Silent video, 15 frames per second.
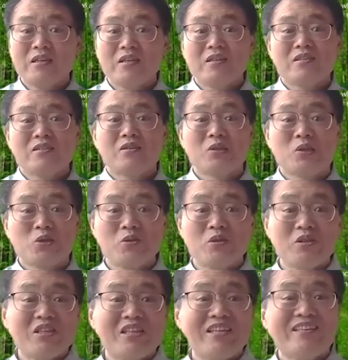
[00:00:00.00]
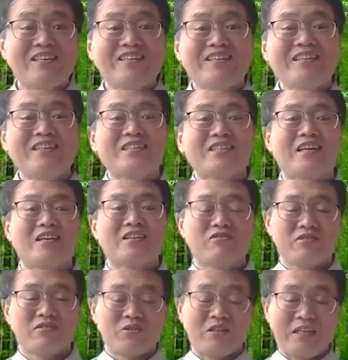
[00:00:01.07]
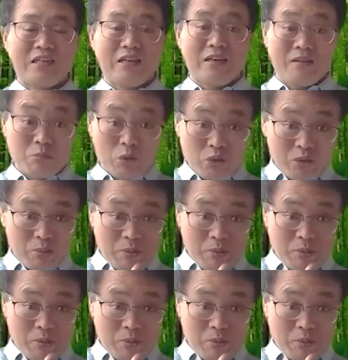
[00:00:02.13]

So instead of right now, most